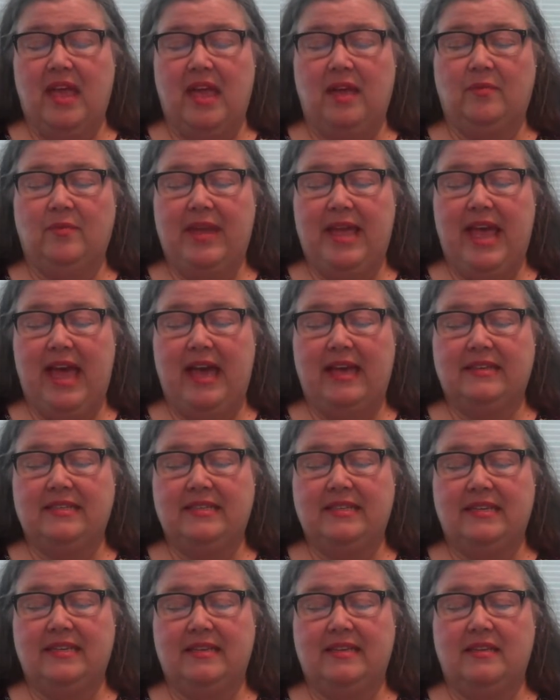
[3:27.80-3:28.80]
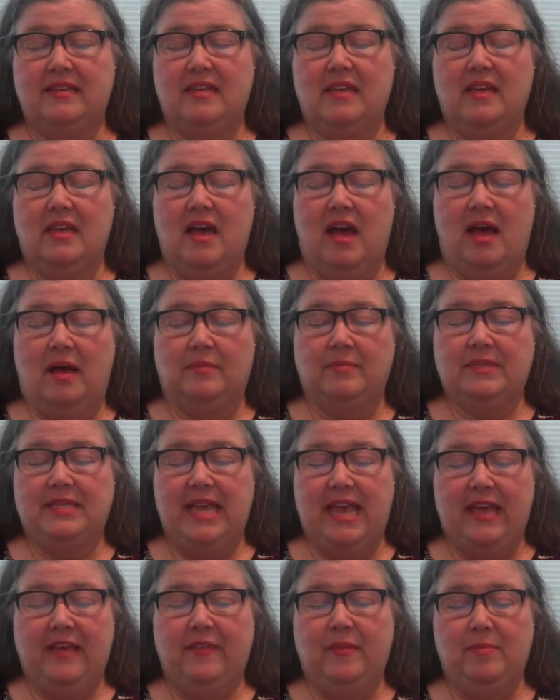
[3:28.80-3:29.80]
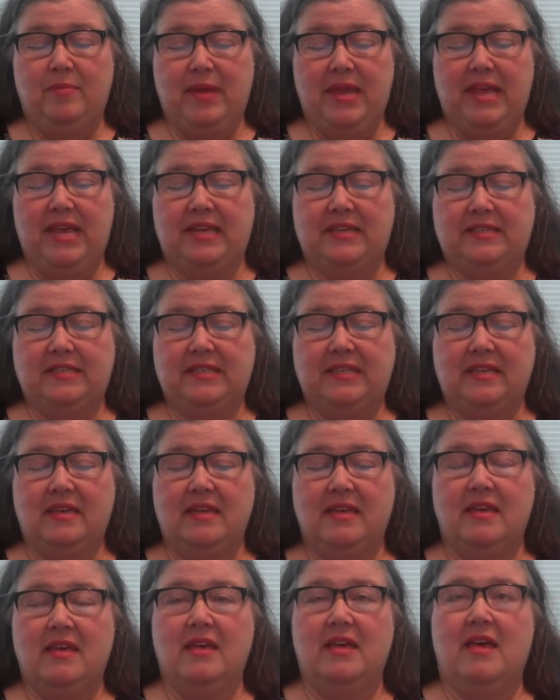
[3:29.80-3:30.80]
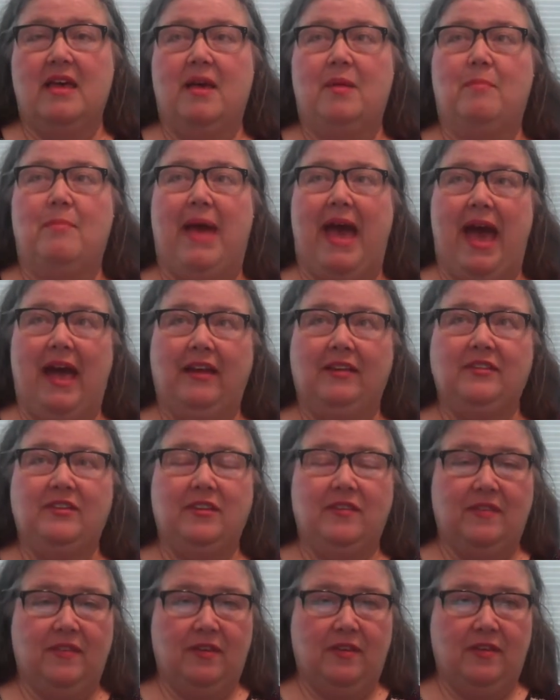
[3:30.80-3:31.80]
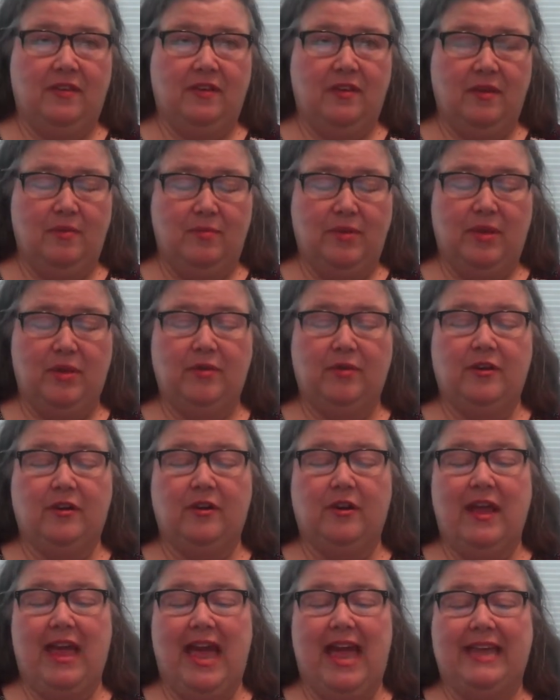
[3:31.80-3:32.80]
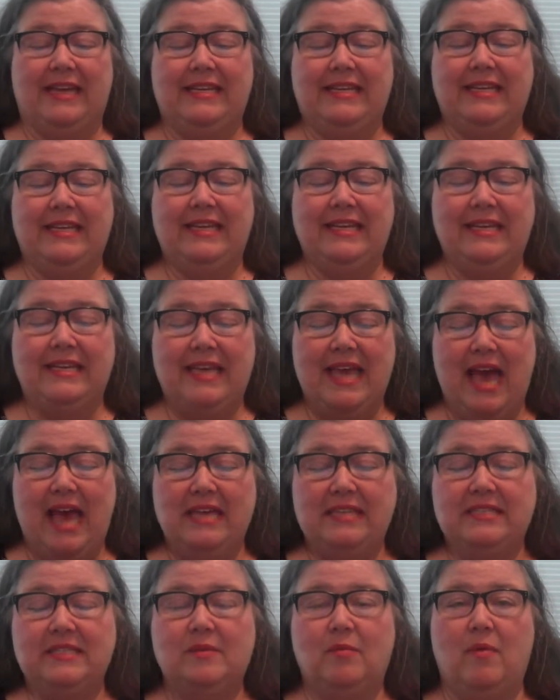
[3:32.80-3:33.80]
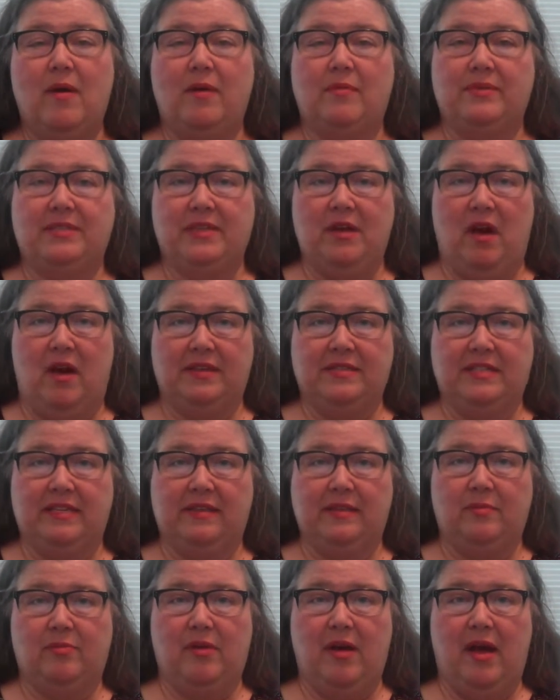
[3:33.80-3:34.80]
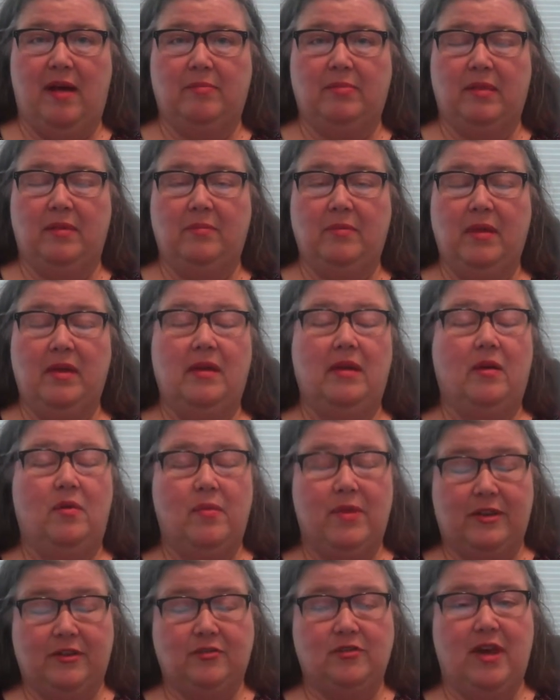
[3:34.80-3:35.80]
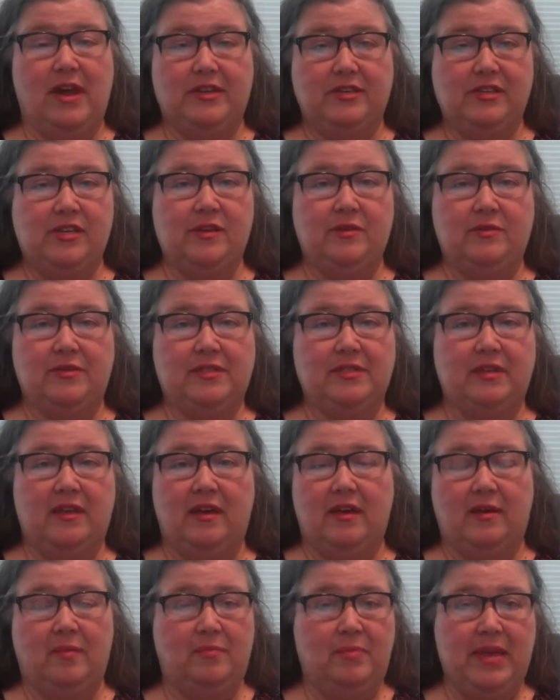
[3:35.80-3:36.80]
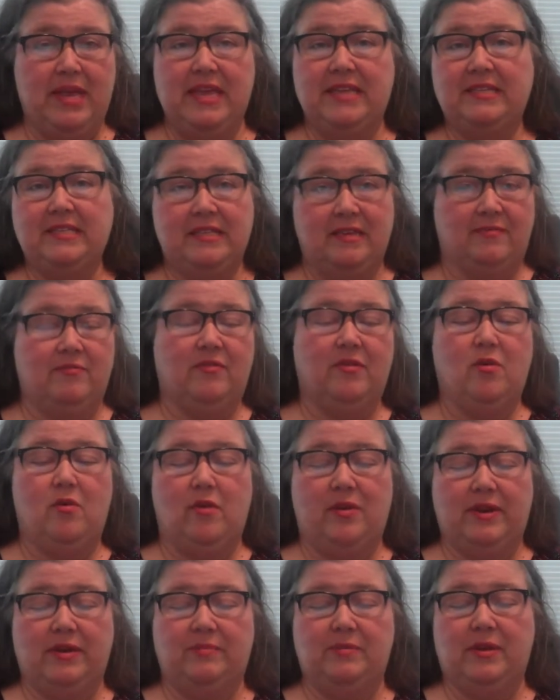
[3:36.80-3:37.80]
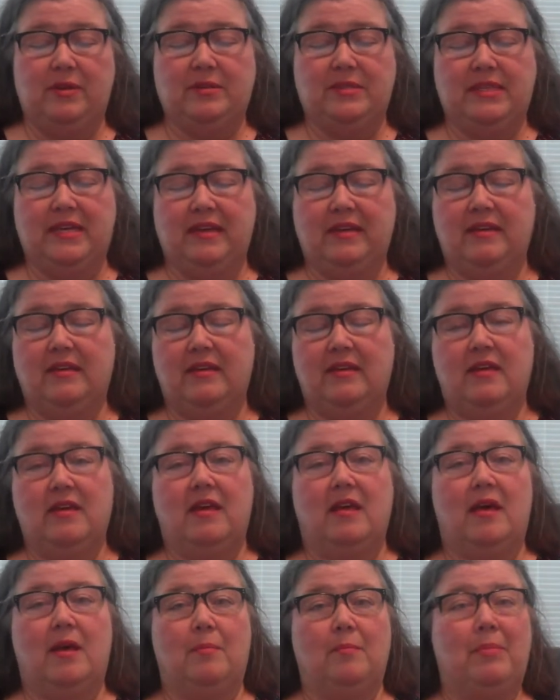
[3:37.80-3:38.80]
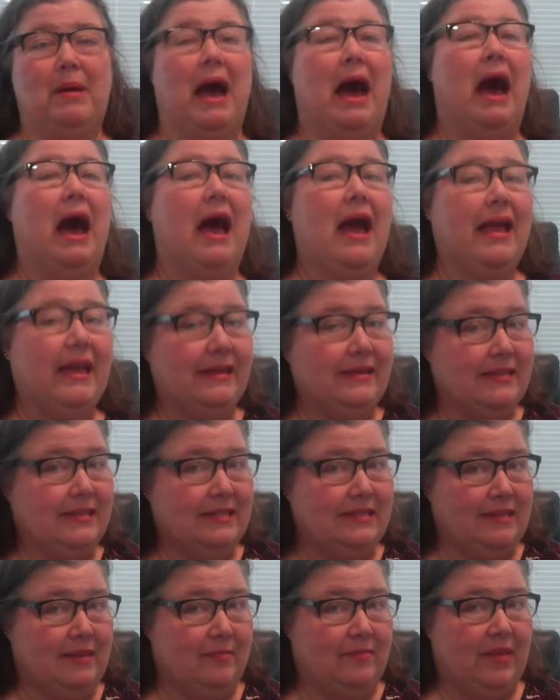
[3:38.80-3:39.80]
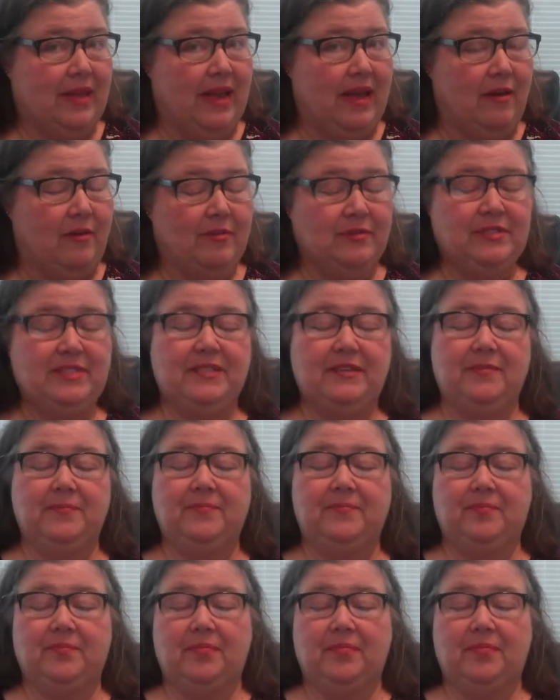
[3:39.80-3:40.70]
And we had to take the piece back to the computer and guess what was causing the problem. We had tried to use a piece of recorded music behind something else.